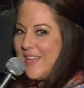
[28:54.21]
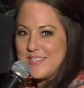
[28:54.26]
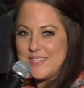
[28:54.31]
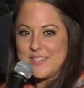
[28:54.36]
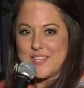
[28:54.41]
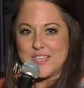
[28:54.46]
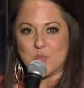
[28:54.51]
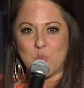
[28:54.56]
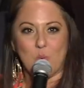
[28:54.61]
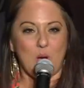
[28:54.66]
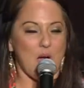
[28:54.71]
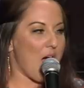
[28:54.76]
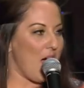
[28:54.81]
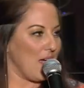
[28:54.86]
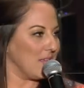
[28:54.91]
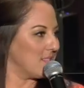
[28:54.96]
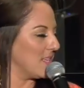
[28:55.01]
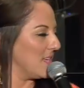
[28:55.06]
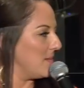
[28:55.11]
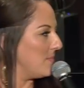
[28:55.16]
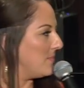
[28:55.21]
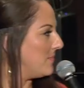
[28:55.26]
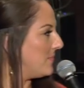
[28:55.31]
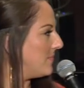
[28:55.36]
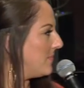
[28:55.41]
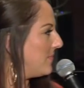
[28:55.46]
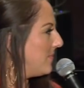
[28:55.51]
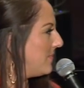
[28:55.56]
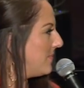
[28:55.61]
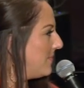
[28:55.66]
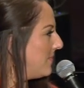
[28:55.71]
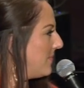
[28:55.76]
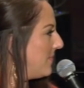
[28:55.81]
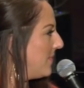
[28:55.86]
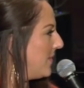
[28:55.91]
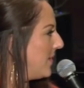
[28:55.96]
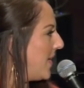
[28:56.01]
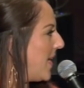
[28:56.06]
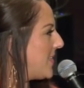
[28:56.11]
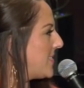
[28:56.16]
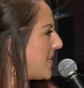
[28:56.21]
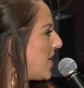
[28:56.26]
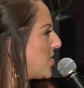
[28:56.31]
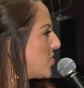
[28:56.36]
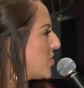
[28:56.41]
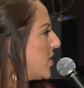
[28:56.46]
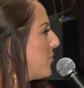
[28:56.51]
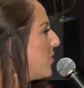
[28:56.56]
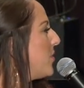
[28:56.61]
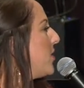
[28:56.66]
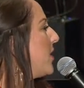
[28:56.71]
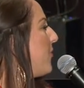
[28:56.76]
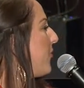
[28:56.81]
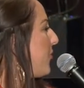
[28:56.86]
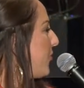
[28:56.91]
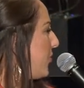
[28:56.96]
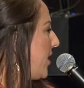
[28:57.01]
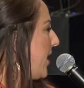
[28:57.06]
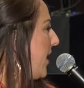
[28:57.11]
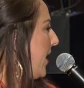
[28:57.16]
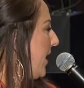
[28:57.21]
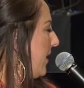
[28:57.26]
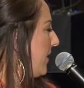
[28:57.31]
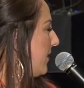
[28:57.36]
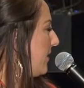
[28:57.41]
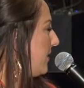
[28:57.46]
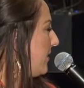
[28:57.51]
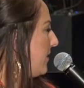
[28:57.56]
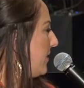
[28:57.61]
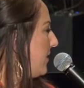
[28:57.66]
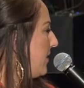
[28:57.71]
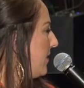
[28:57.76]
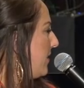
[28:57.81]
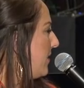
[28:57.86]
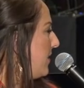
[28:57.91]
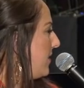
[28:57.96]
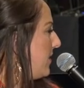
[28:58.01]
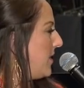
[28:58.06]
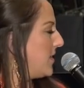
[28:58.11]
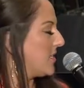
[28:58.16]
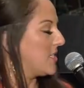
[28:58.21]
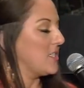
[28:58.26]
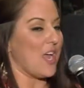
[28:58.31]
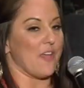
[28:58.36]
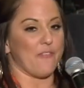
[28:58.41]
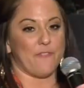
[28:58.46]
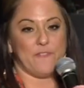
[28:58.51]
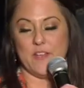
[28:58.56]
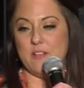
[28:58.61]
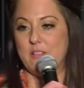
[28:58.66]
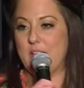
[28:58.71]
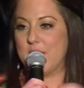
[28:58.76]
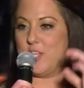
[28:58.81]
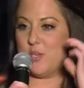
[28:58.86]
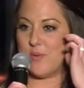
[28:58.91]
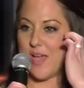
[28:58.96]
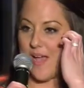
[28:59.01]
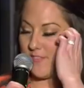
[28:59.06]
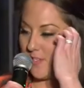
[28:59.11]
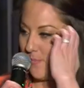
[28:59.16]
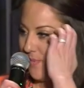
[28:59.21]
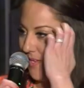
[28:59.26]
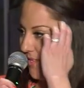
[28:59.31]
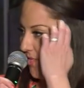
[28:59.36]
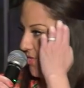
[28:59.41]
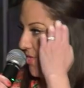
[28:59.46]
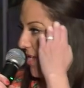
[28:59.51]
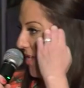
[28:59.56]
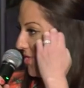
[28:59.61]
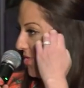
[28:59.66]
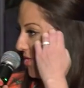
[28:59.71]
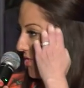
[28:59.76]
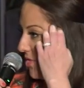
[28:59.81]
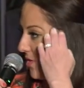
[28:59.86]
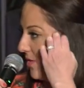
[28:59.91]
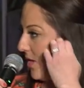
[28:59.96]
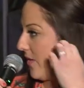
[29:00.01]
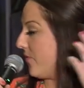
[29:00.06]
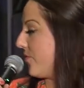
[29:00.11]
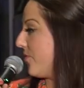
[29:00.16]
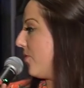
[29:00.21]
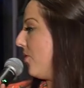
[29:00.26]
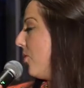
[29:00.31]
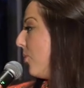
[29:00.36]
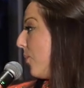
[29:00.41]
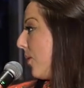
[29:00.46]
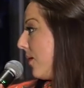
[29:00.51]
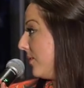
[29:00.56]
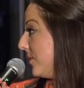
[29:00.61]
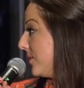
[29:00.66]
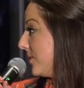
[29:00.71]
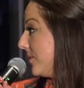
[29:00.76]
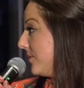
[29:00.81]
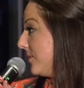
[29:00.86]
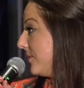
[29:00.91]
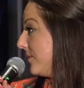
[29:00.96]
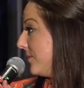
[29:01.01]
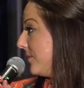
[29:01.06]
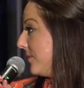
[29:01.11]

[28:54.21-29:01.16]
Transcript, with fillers: Isn't this awesome? It's actually really freeing to not feel like you have to be the judge and jury for the whole world.